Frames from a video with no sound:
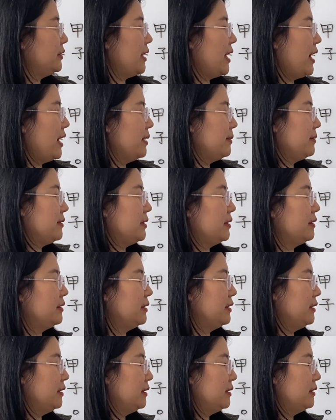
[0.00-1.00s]
types are
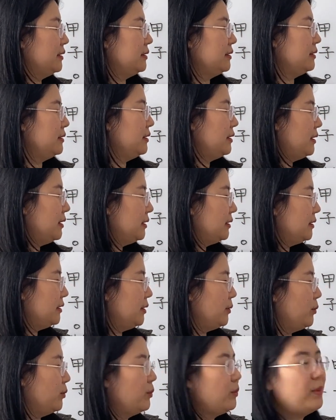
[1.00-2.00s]

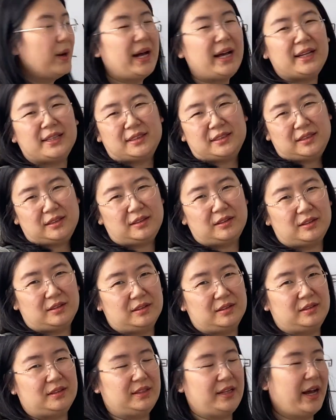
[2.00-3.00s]
the wet
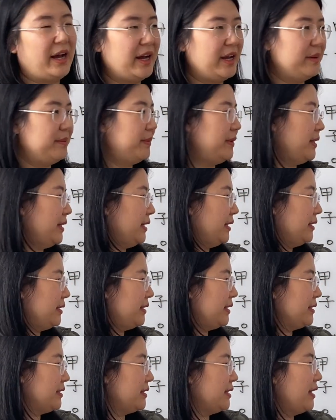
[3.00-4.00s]
earth type. It
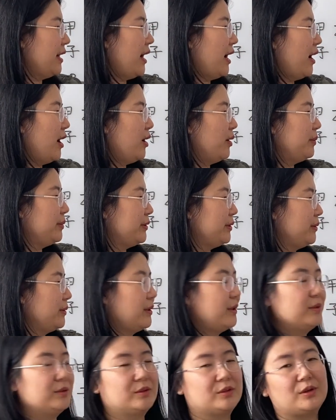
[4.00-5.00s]
doesn't help to
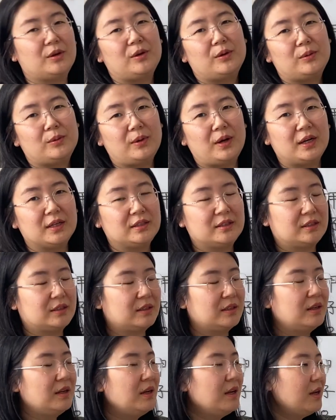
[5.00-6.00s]
control water.